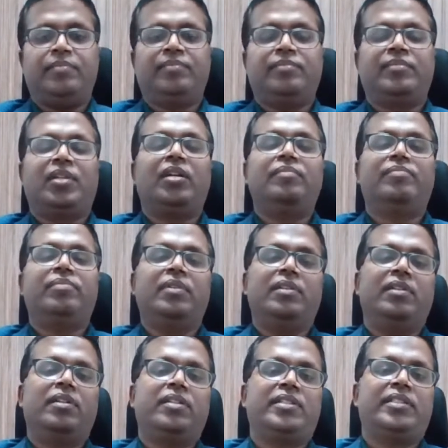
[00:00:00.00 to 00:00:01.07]
couple
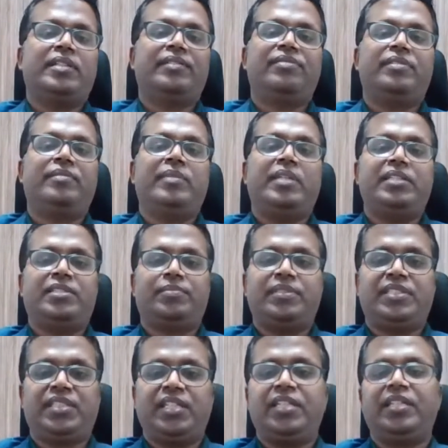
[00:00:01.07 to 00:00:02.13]
or in the female
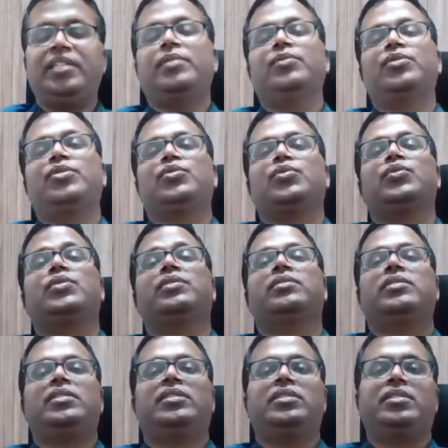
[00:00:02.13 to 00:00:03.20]
especially, we should not
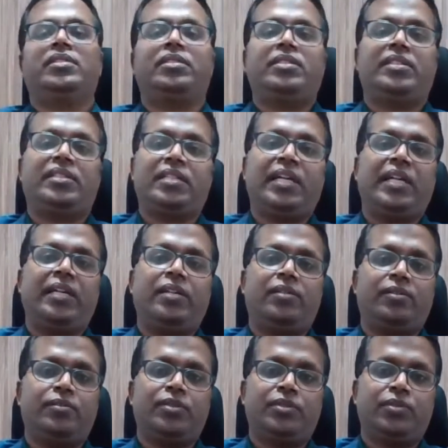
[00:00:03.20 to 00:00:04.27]
try, or we
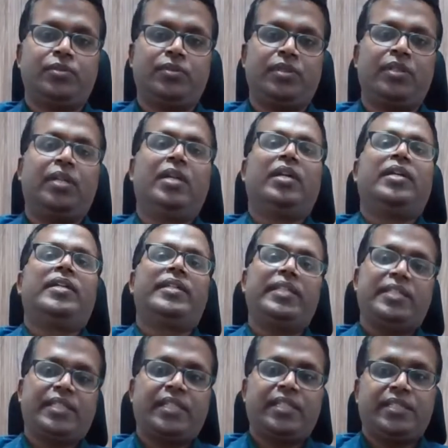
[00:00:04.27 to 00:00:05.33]
should
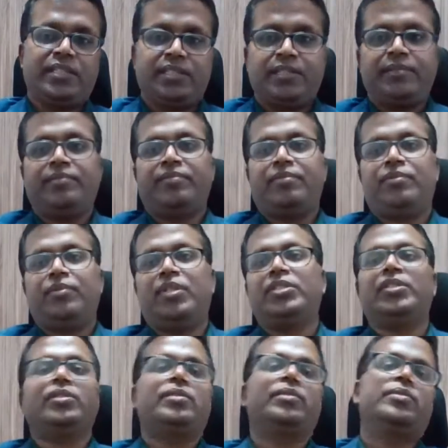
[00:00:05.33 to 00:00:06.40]
discourage to
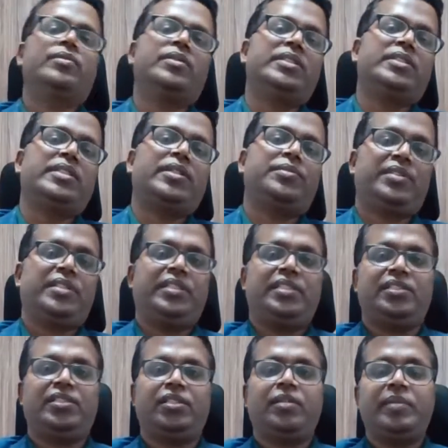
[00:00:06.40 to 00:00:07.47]
undergo intrauterine
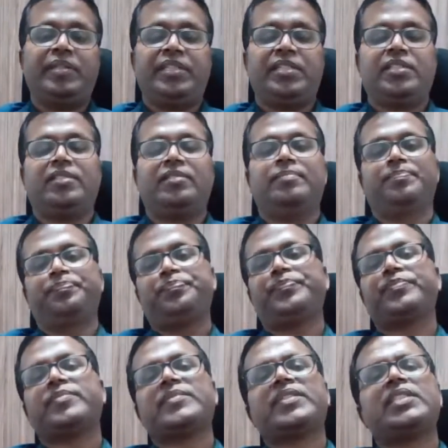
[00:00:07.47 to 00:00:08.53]
insemination.
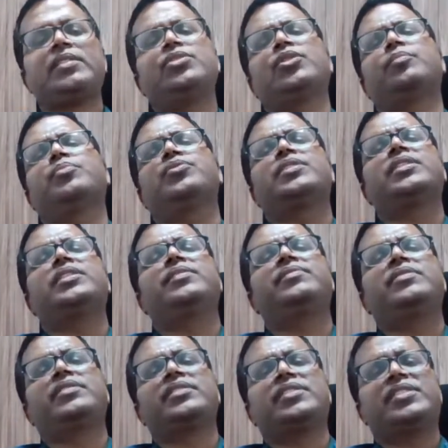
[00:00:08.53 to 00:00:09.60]
Suppose she
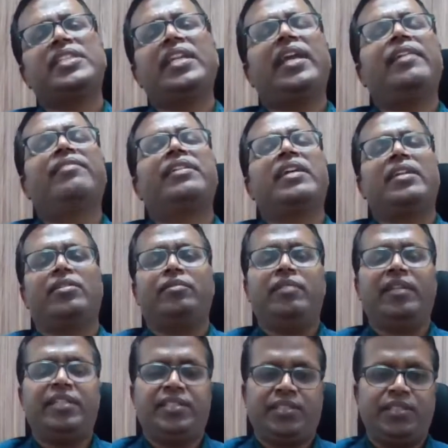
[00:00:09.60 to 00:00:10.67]
still having an
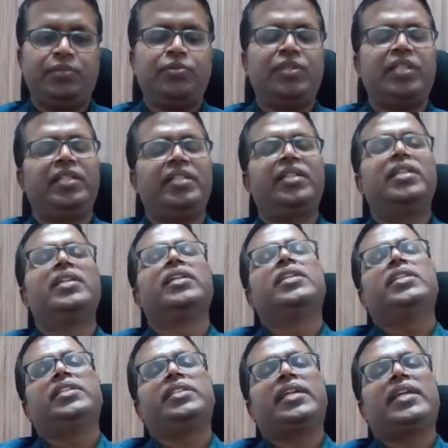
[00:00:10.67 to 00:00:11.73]
ovulation. Usually,
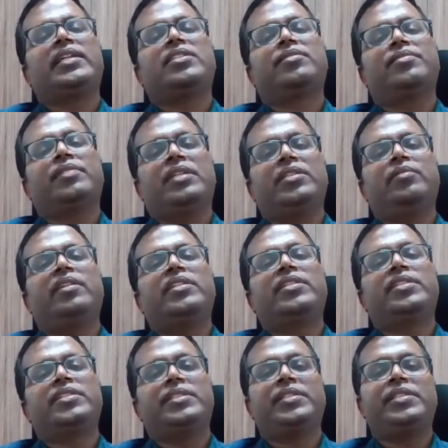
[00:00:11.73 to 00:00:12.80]
in case of
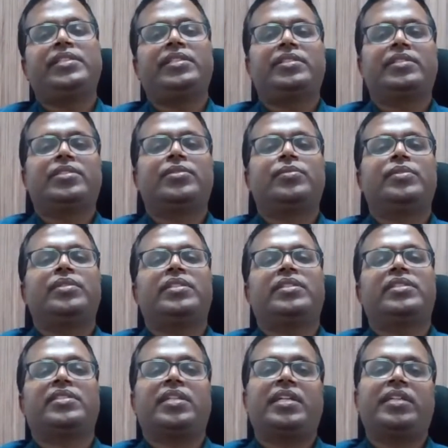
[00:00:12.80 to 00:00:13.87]
anovulatory disorders, we
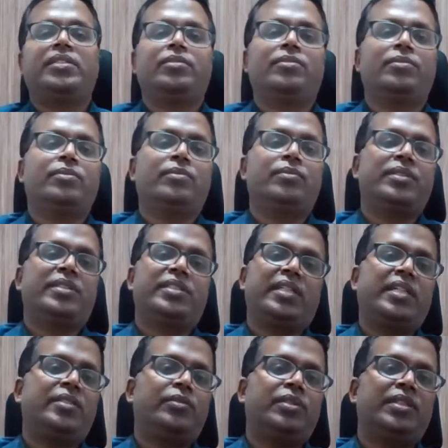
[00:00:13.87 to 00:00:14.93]
try
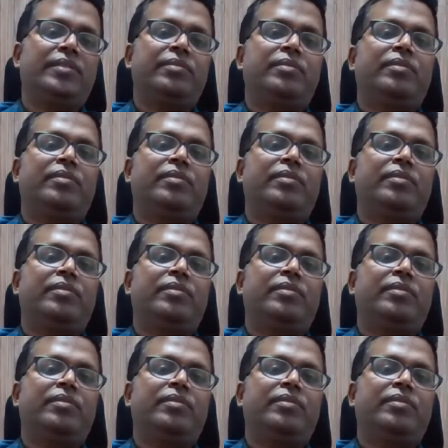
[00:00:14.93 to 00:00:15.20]
to give